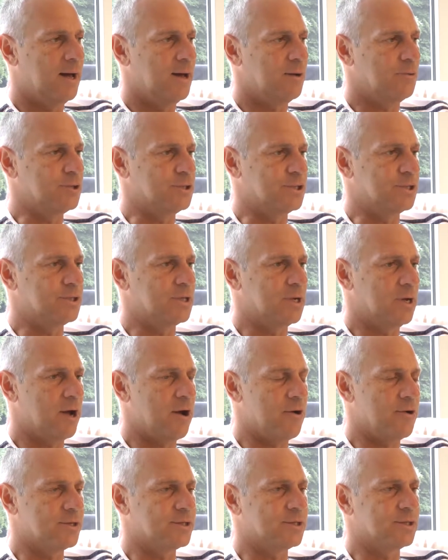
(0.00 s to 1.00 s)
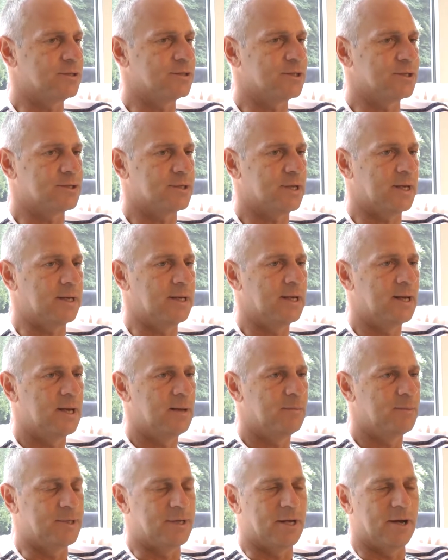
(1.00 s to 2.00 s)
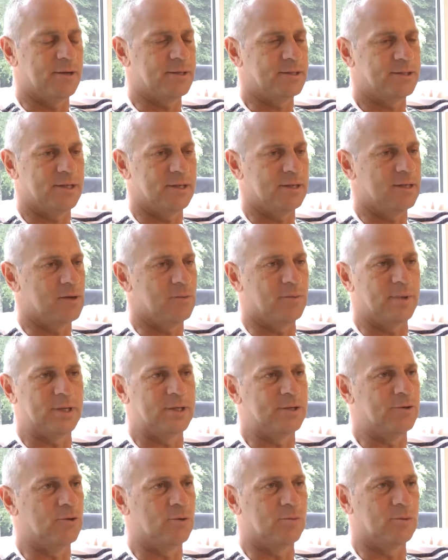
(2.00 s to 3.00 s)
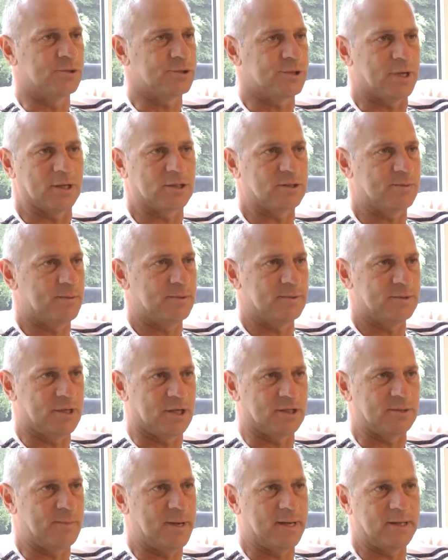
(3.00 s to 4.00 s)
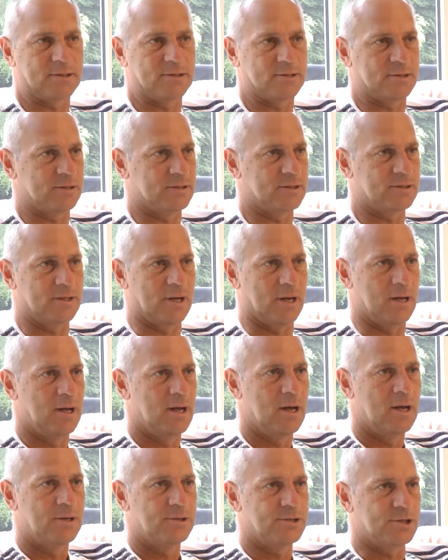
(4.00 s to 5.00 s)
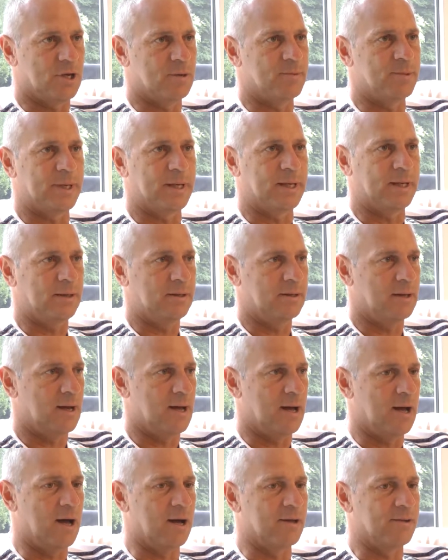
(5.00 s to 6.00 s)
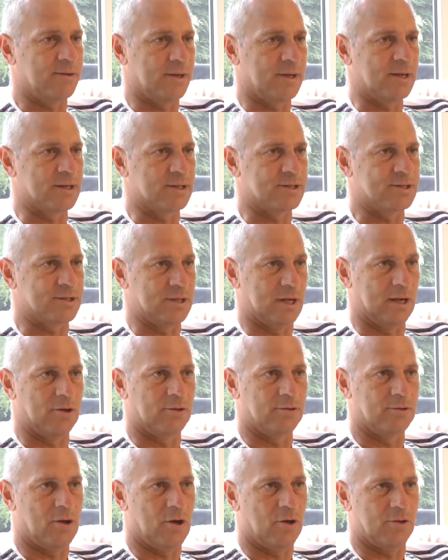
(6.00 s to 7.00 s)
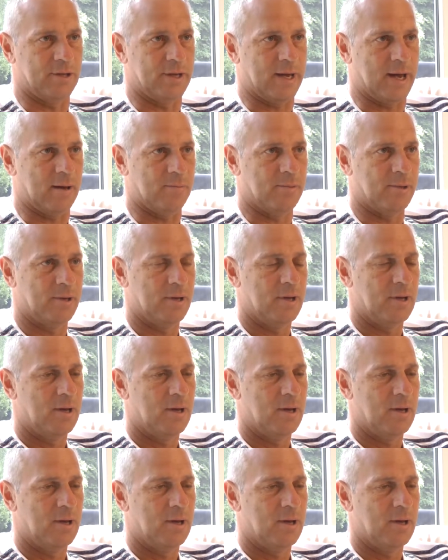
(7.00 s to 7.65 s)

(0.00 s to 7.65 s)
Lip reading: Which is encouraging to see, but no, it'll be the normal suspects that Germany, I think, are still on the up.